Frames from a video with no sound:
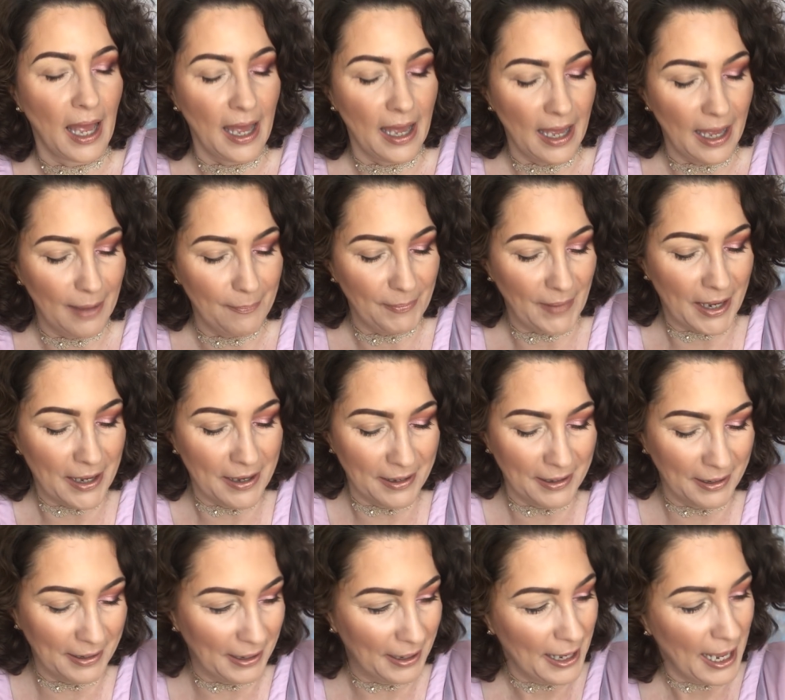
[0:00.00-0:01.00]

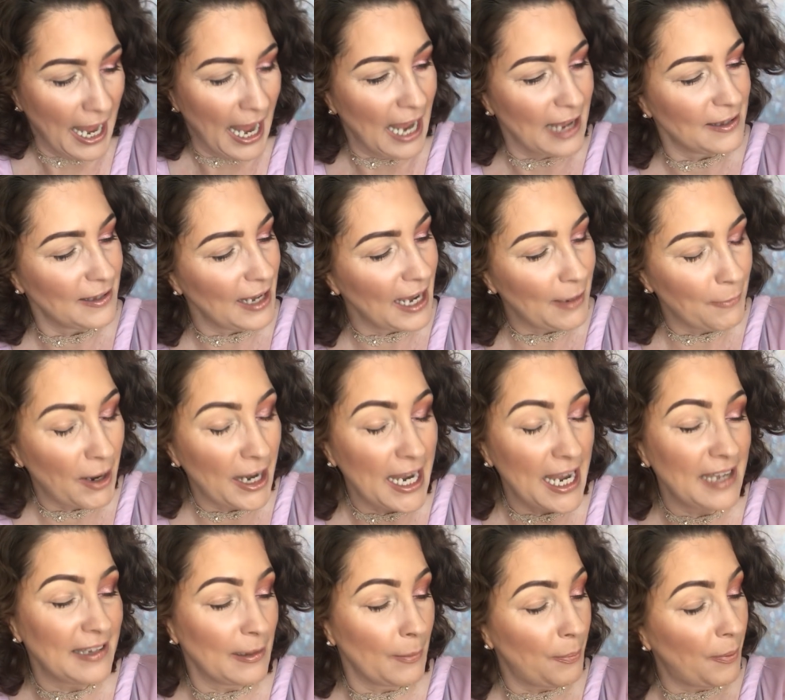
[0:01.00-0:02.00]
it
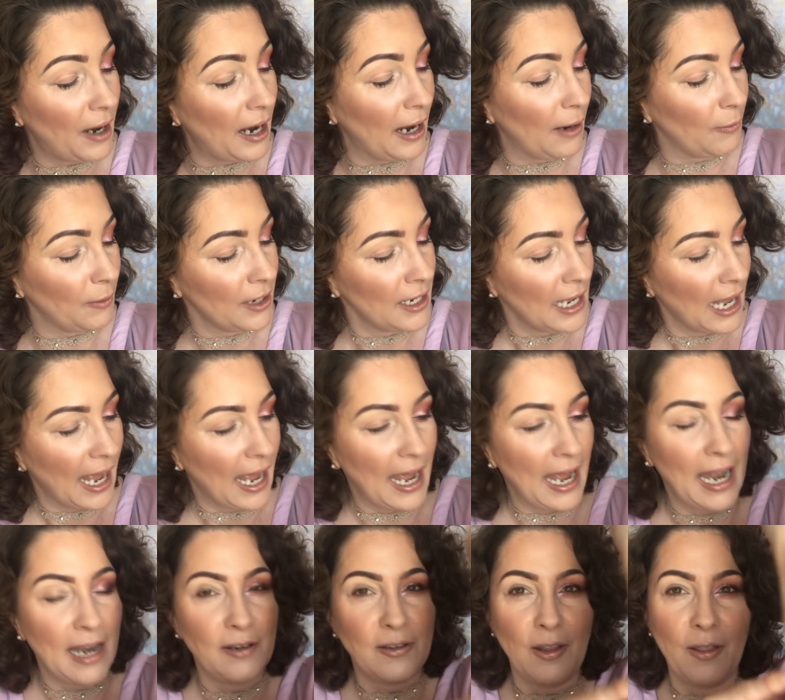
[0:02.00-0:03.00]
is a brown,
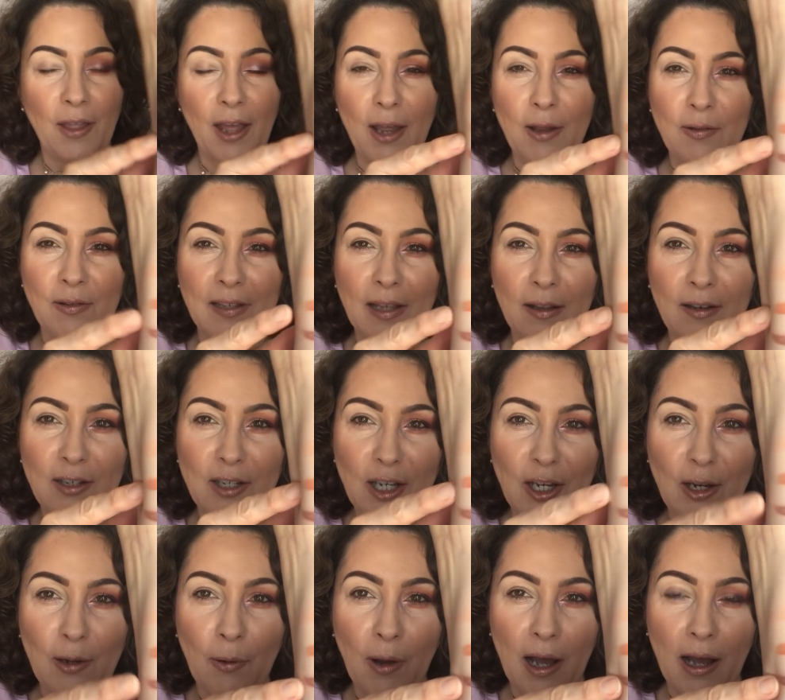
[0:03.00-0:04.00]
and those
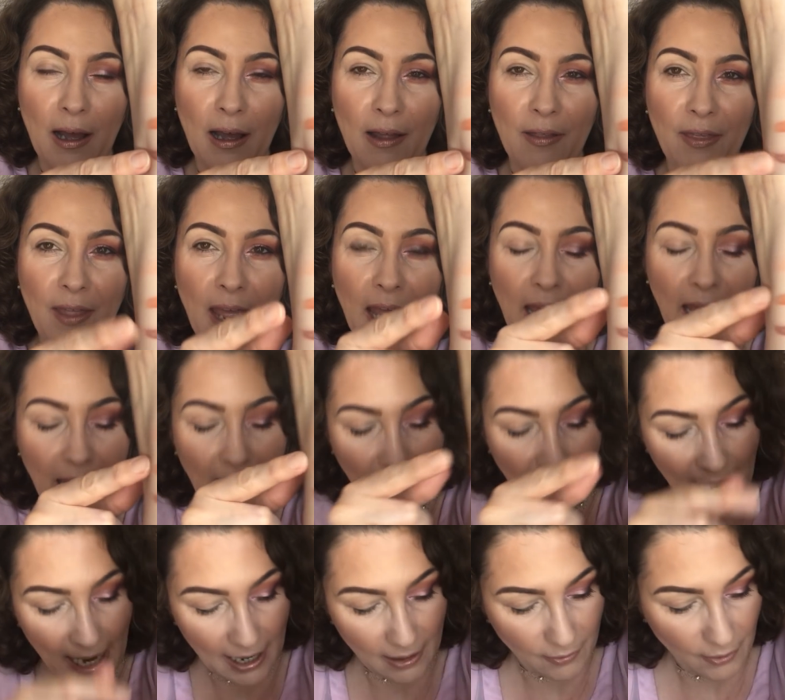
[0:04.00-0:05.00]
two are there.
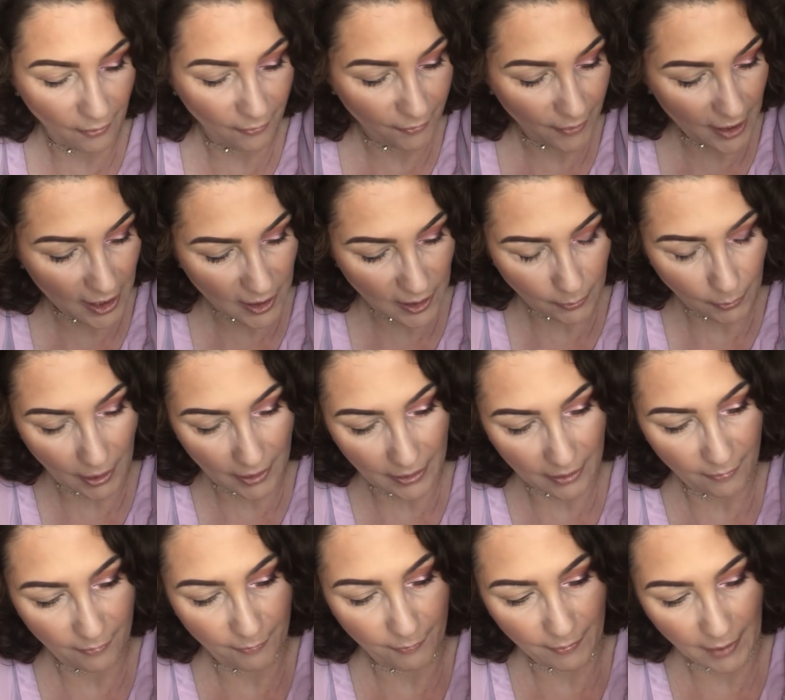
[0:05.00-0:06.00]
And the first one,
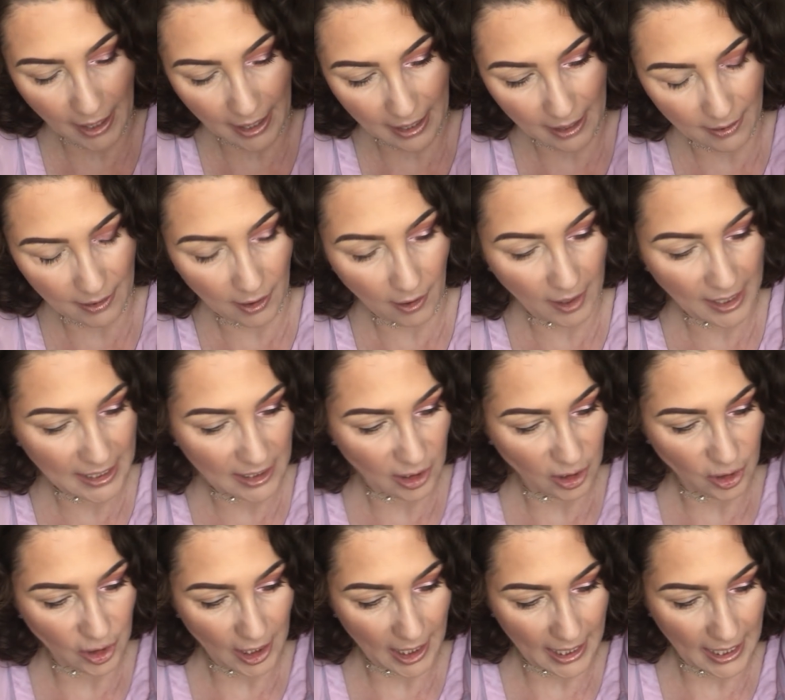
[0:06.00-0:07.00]
the lighter
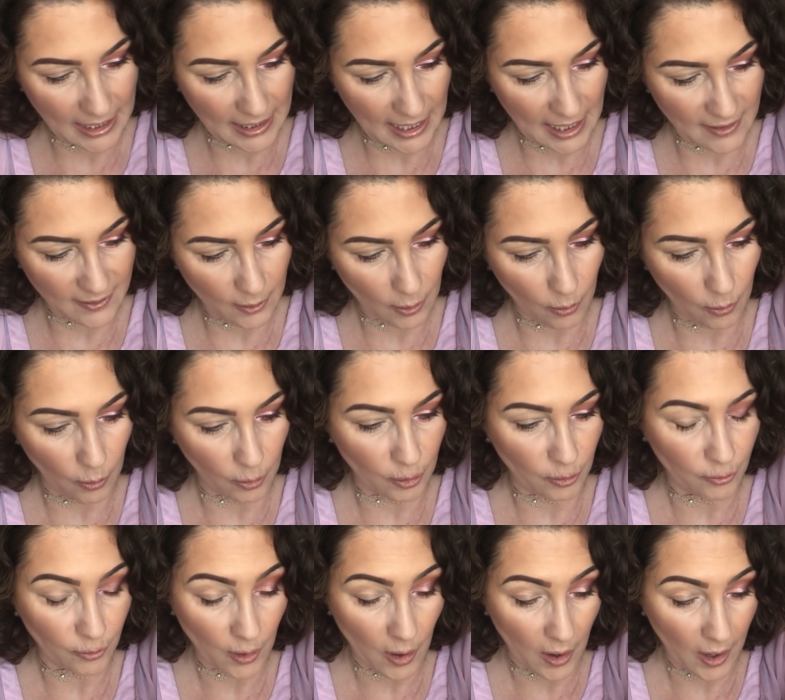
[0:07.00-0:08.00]
shade, is called
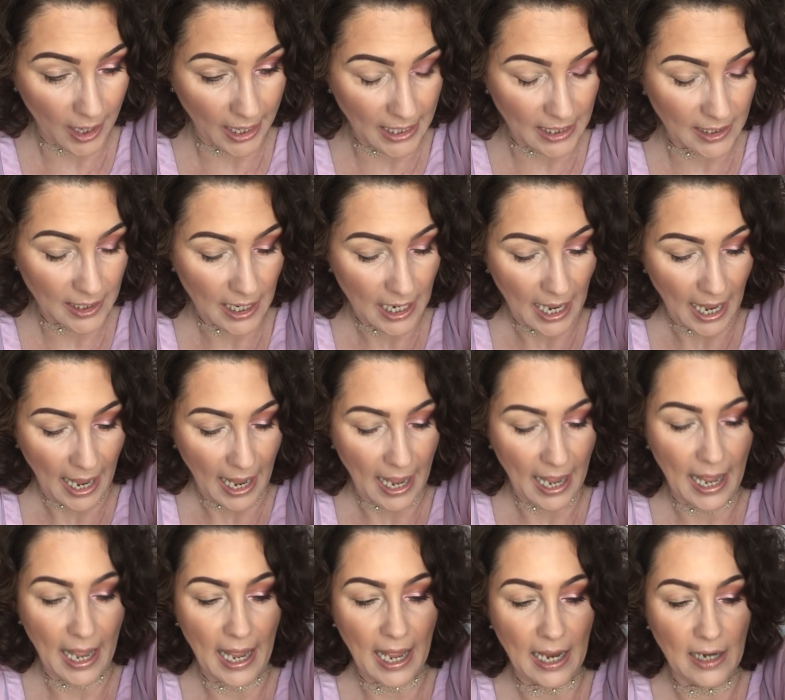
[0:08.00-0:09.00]
Grind,
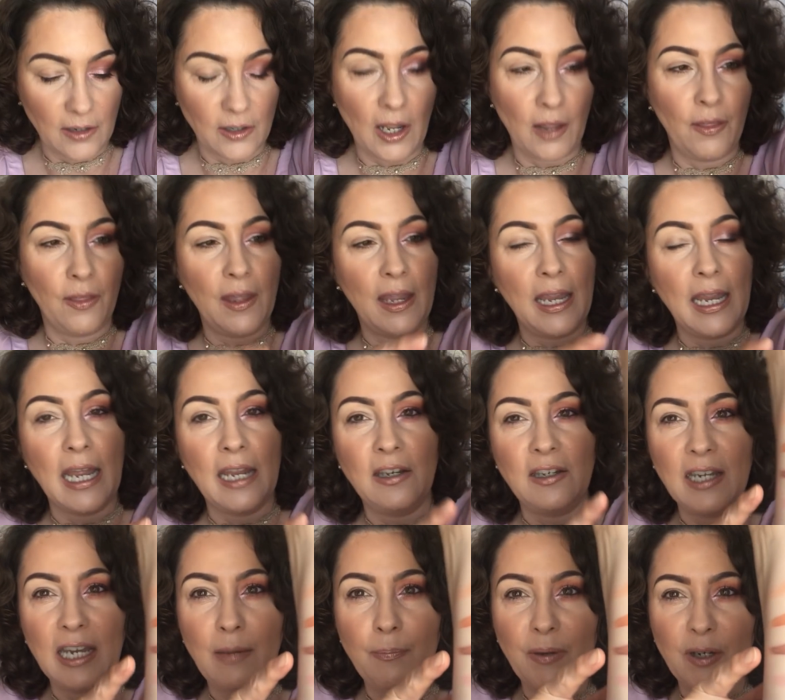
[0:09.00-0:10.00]
and the
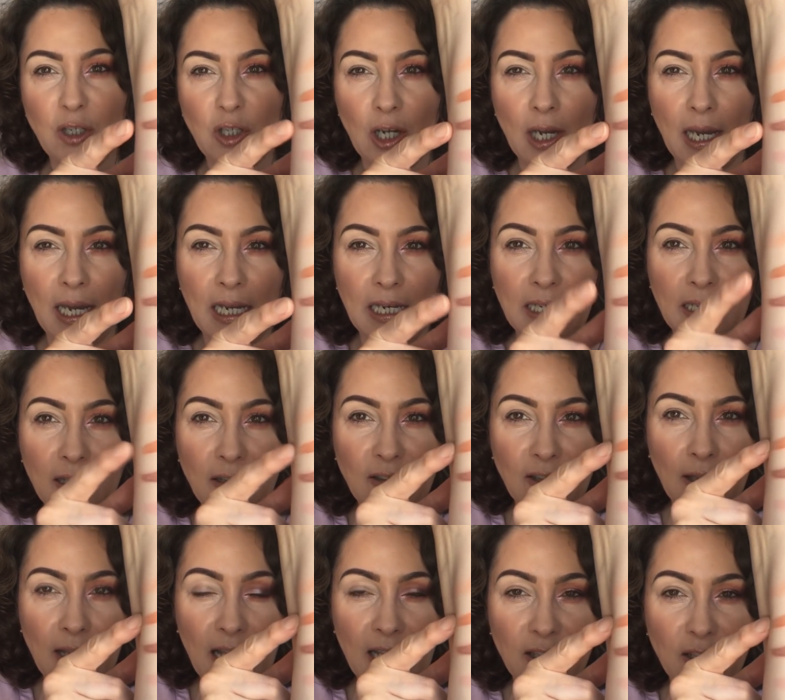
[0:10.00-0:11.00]
deeper shade,
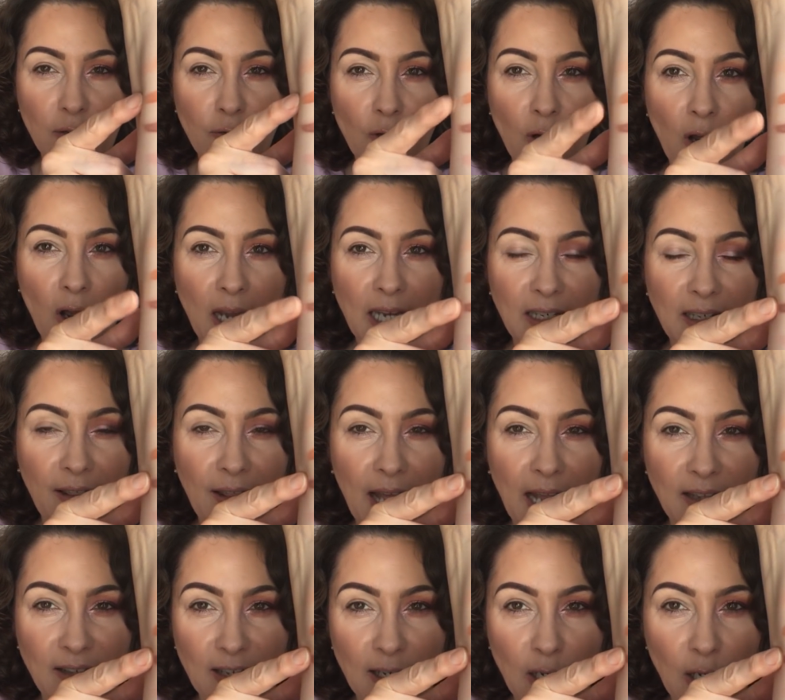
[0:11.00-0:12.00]
so that's Grind,
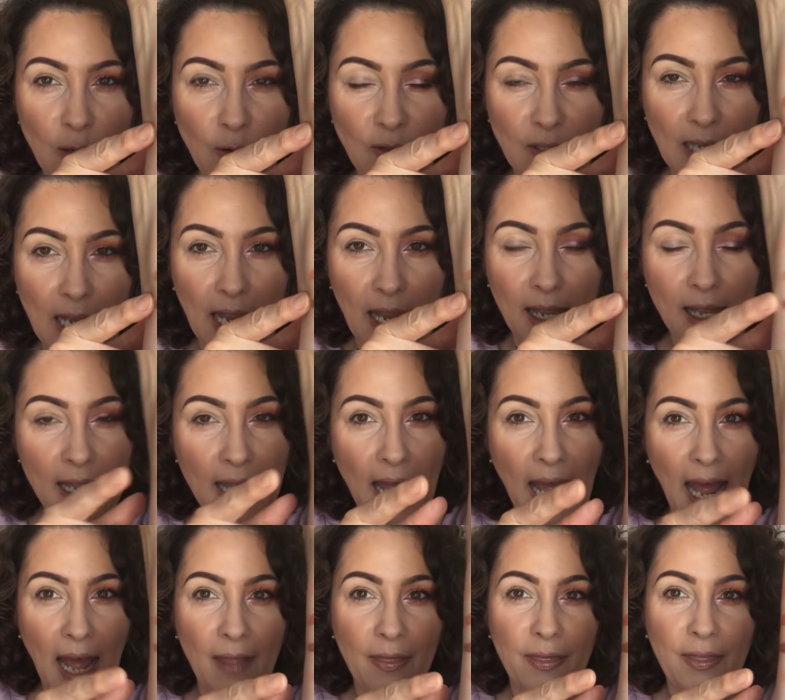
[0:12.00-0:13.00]
that's Lose It.
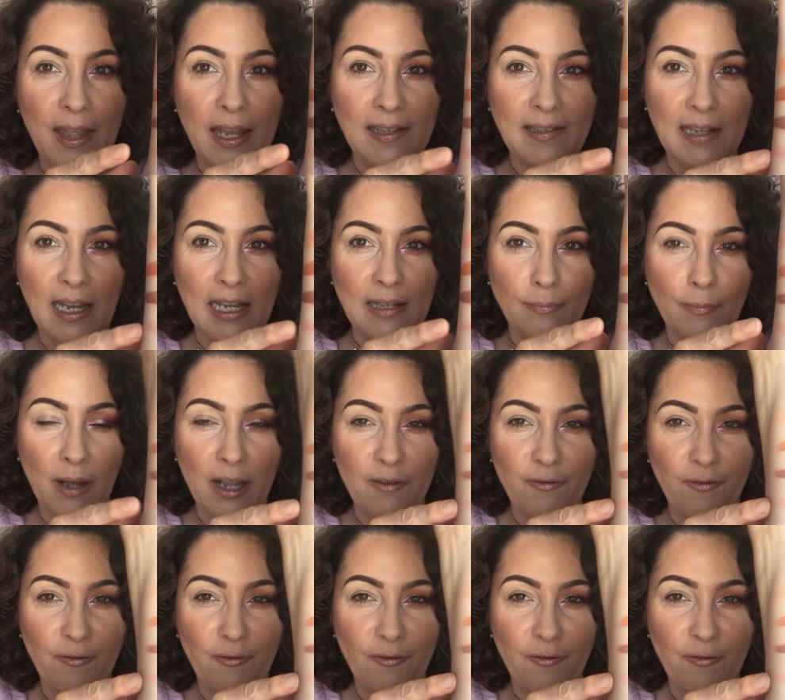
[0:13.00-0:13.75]
And this is my